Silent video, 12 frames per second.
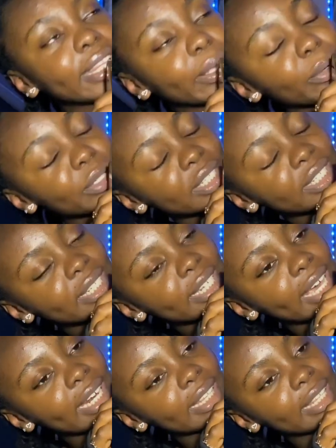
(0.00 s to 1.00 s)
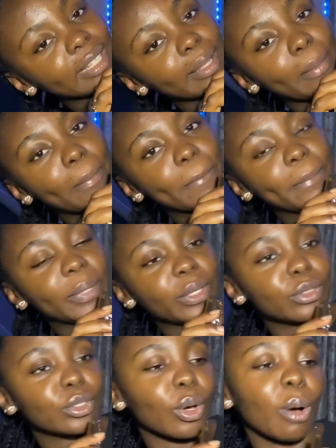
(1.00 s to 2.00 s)
There wasn't anything that
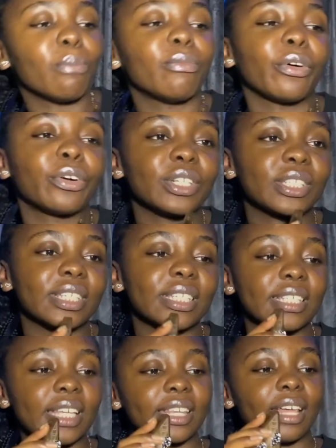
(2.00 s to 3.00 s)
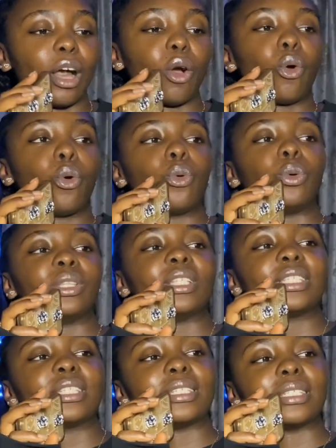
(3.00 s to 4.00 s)
built up for us to say that oh
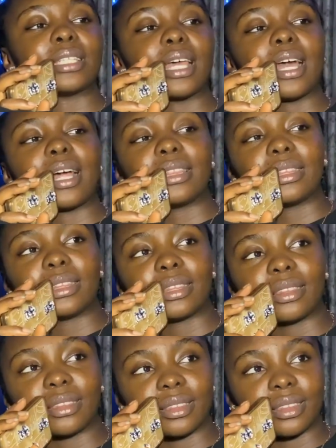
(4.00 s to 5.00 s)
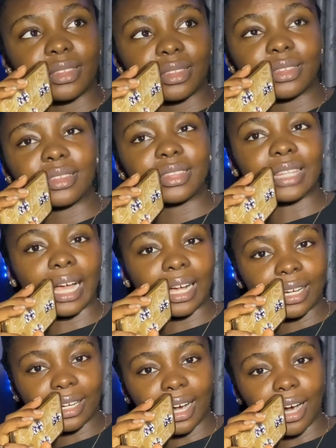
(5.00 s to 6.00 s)
this is
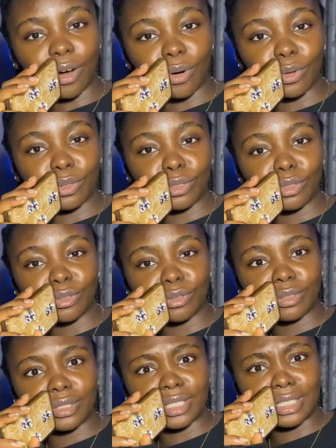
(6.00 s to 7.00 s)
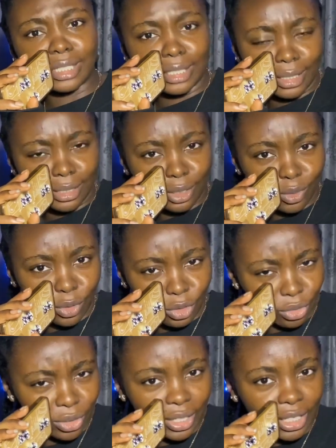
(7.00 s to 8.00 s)
like how this
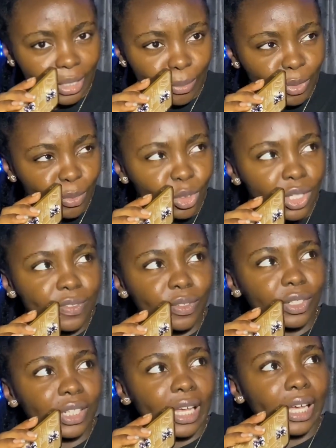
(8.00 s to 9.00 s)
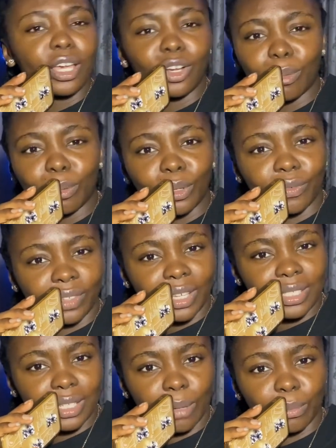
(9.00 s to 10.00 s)
situation that came to it just felt like a couple of
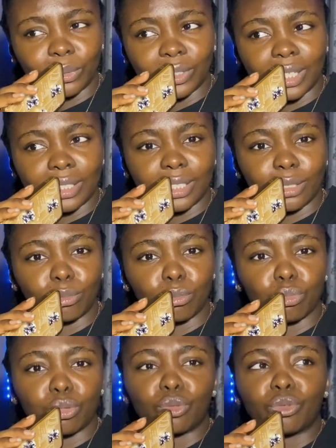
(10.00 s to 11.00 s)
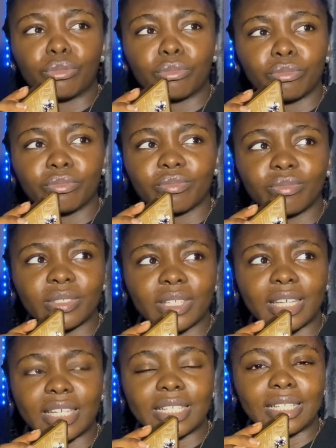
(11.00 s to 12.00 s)
things happened and then boom
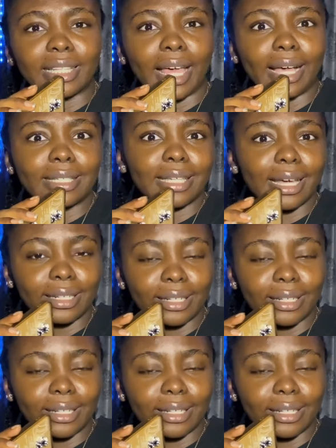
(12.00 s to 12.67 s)
he likes her